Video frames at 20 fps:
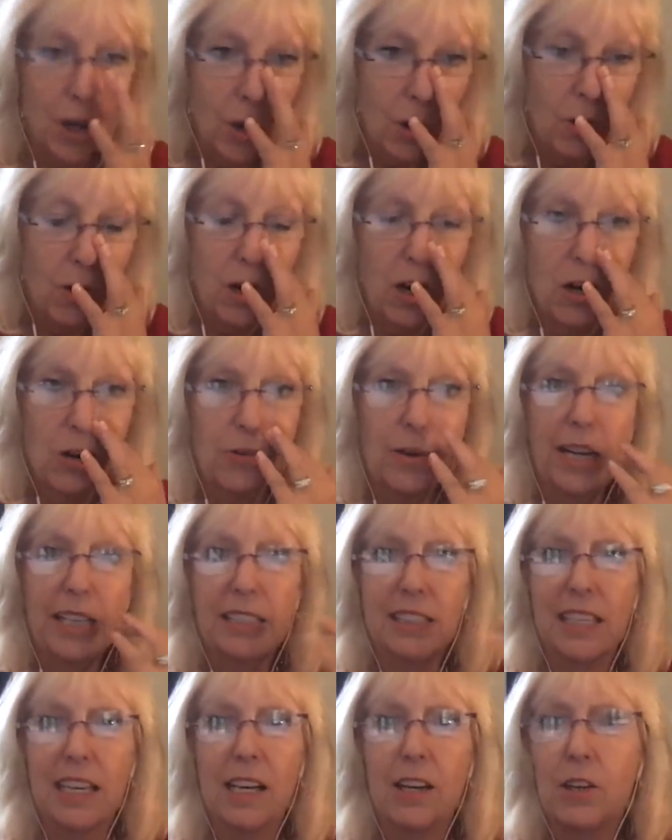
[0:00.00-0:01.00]
or I'll write
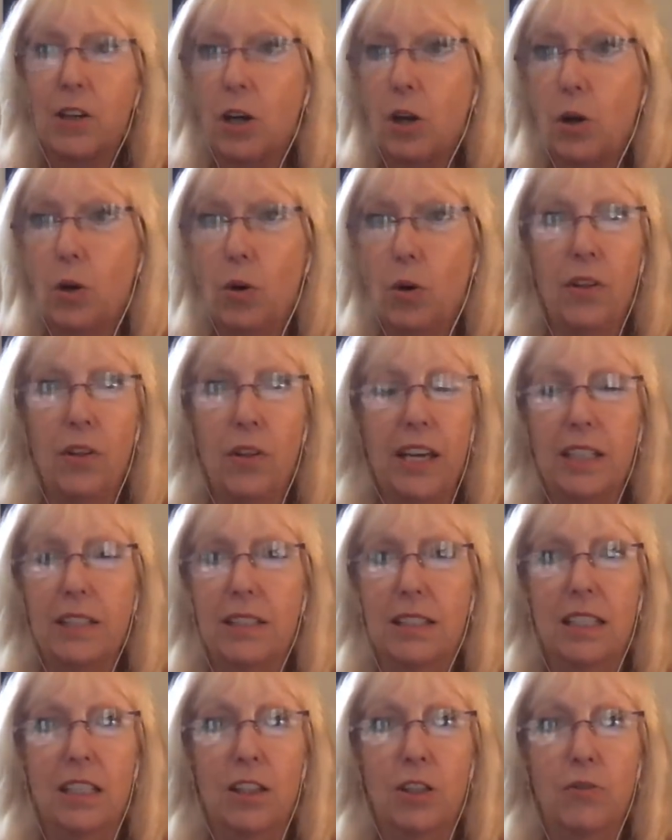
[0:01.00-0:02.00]
down a goal
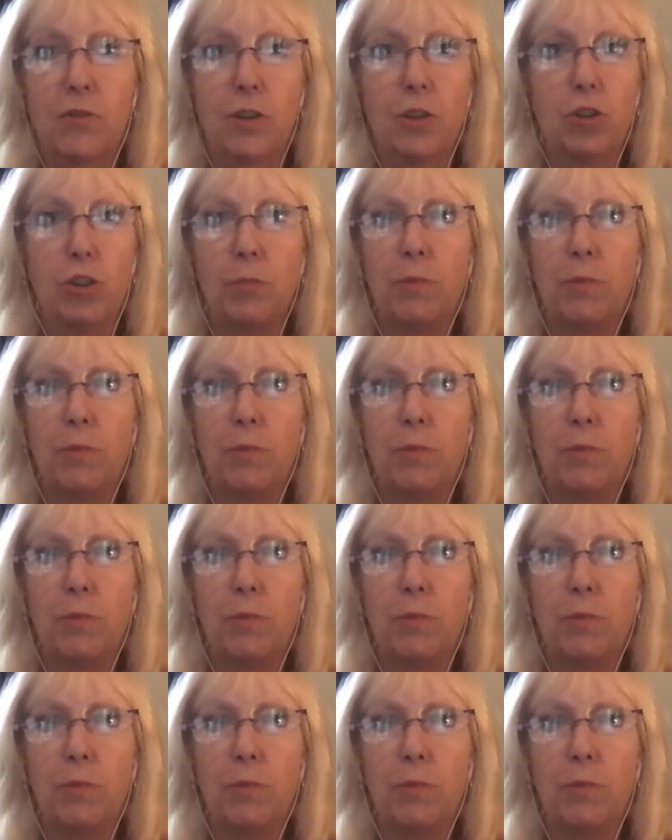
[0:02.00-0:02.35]
that's in the future,